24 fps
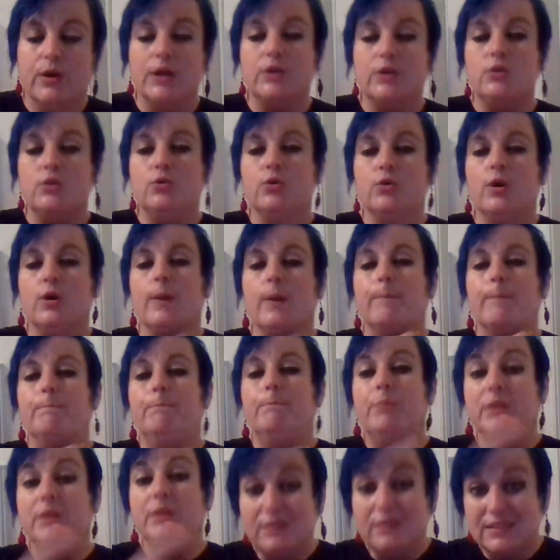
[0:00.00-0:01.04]
on your
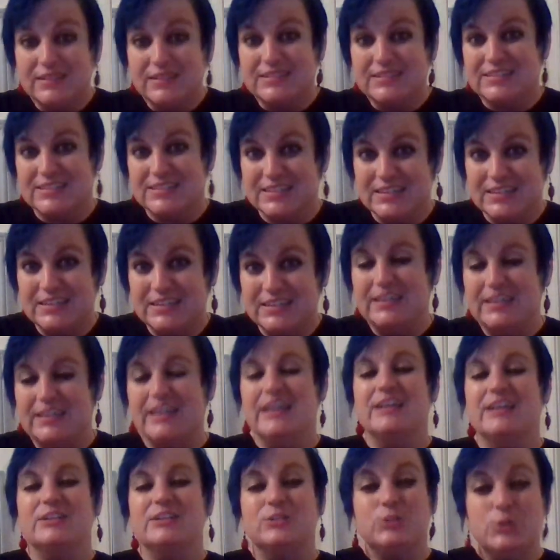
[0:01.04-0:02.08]
ability
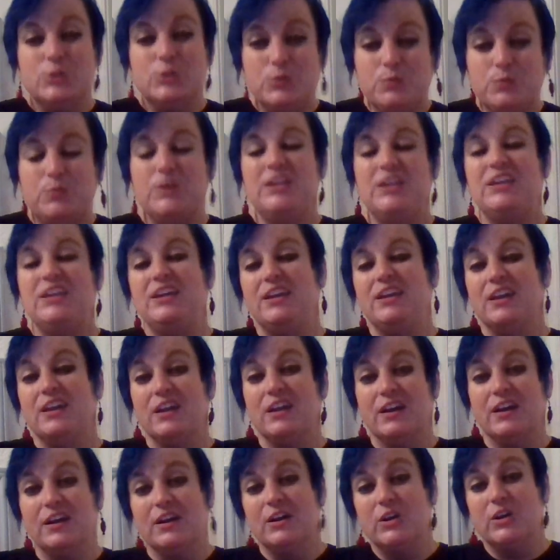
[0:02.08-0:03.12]
to be
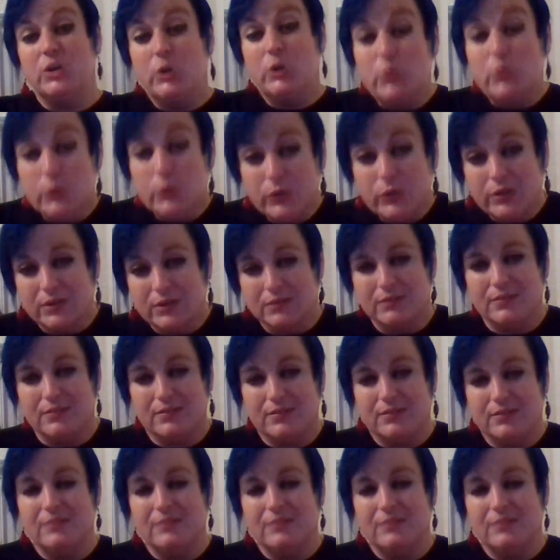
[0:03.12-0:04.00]
good,